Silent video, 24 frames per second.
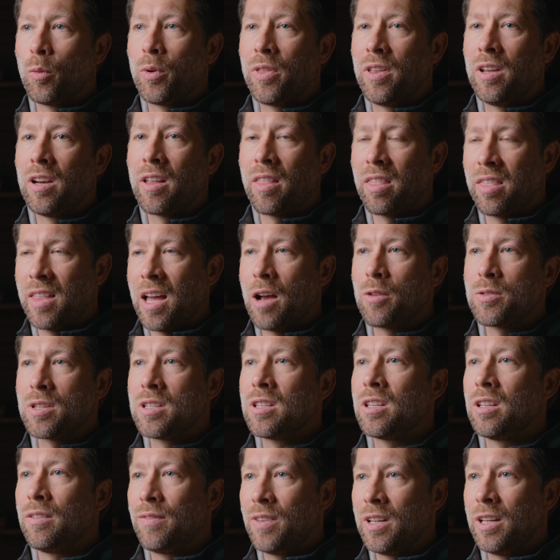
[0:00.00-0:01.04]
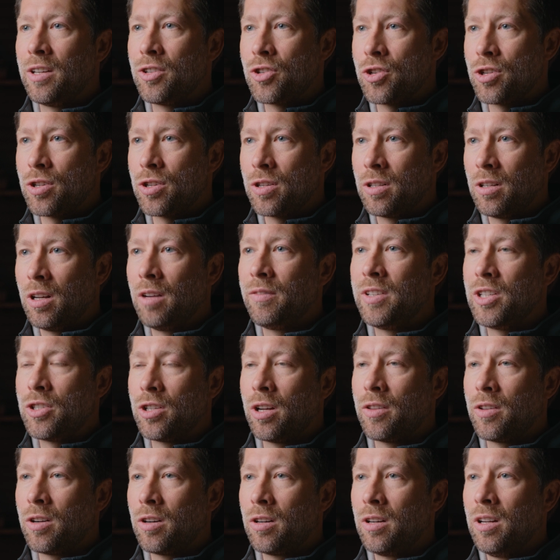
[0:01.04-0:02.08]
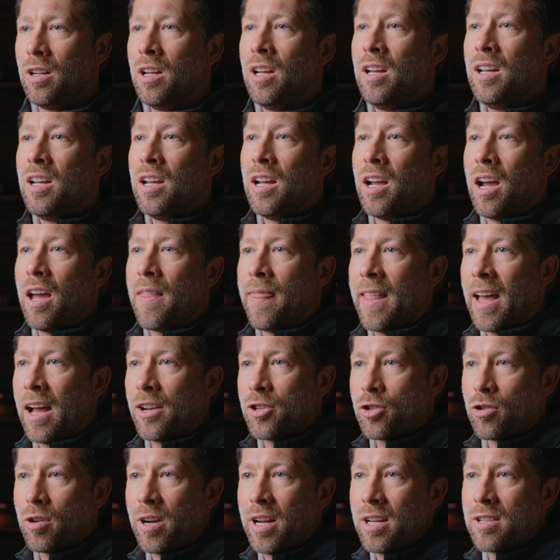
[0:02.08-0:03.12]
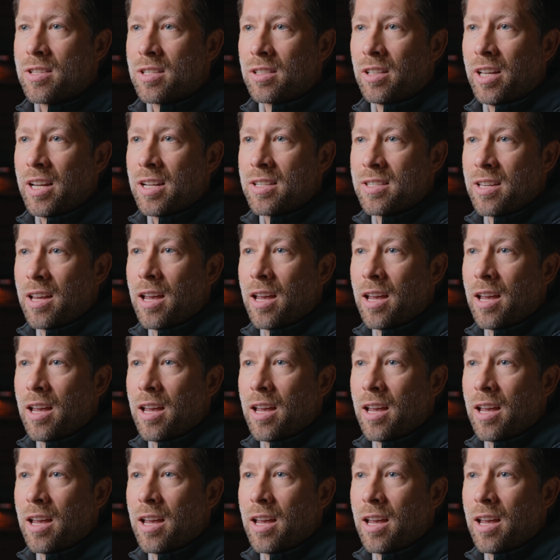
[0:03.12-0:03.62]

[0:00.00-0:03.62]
within 1,000th of an inch of each other. And that translates